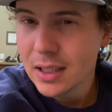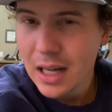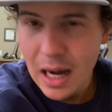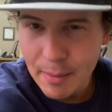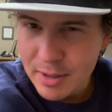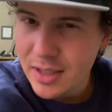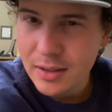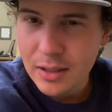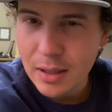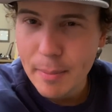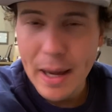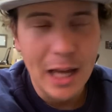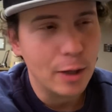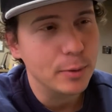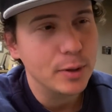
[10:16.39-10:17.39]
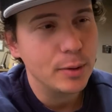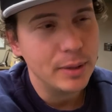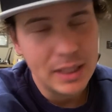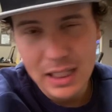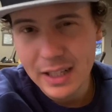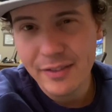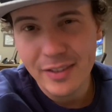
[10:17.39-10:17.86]
I'm still in a battle
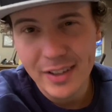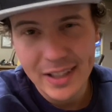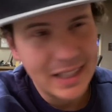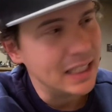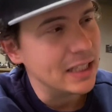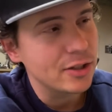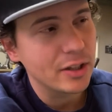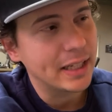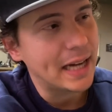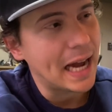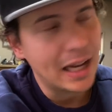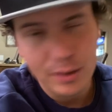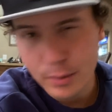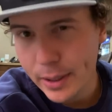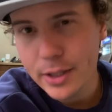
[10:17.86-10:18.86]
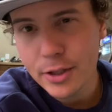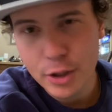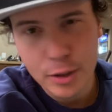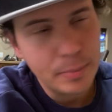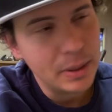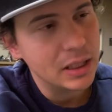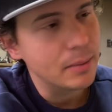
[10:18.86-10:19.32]
between if these are the Callaways should
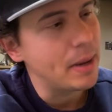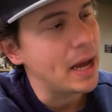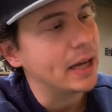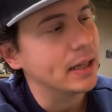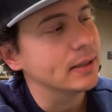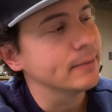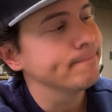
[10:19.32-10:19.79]
be in the bag.